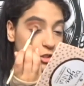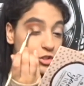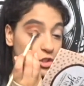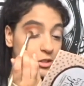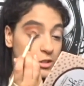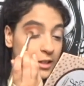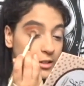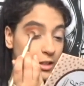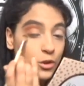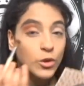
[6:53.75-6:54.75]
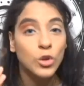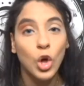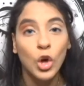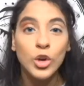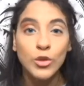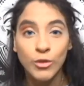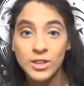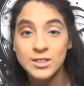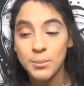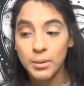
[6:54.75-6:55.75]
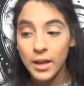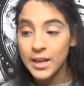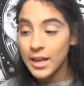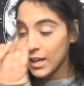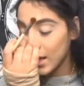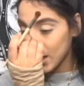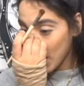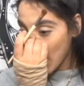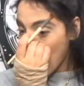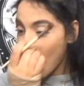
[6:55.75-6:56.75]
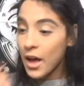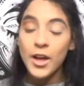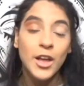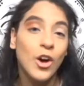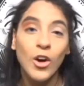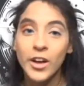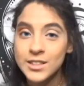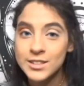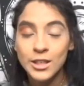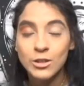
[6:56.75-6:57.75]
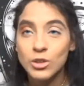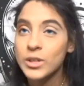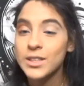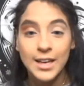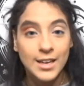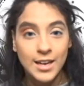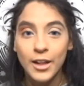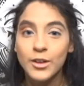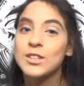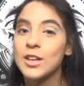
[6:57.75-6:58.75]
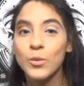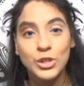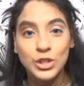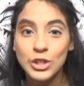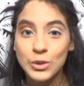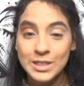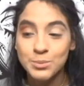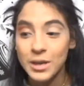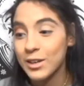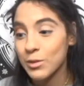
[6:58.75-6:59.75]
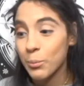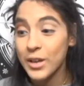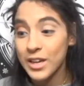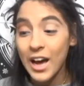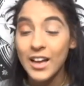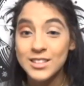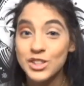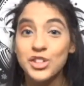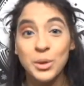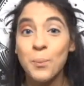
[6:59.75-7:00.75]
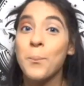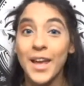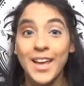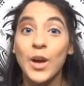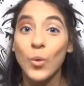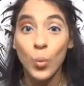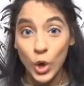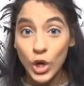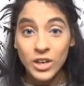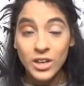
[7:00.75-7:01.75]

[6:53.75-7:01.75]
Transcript: It just takes a little longer for it to blend in. In all honesty, it's only $10. Like, what do you expect? But honestly, you can make it work.